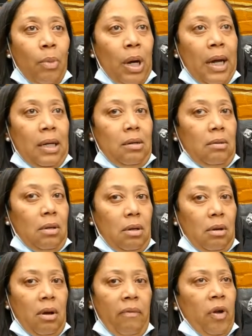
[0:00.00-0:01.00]
But
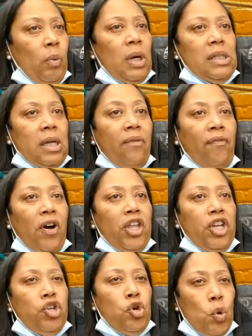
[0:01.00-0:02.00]
if it wasn't for the
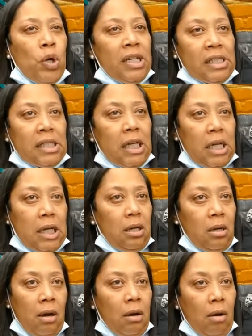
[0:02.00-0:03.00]
unity
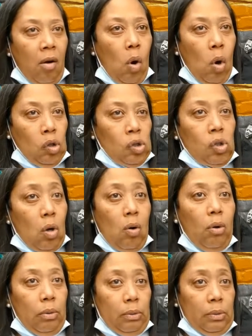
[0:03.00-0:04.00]
also
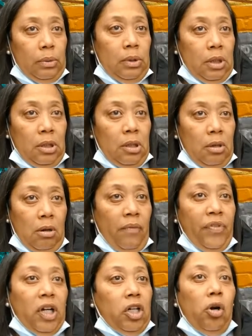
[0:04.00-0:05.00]
of
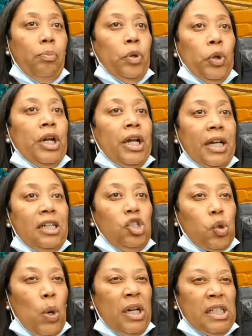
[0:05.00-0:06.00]
the community
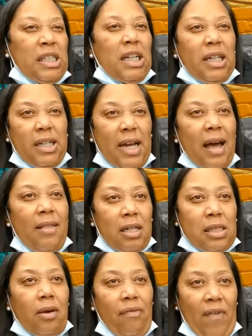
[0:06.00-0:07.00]
joining together
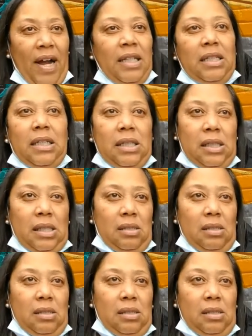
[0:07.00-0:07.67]
to fight this.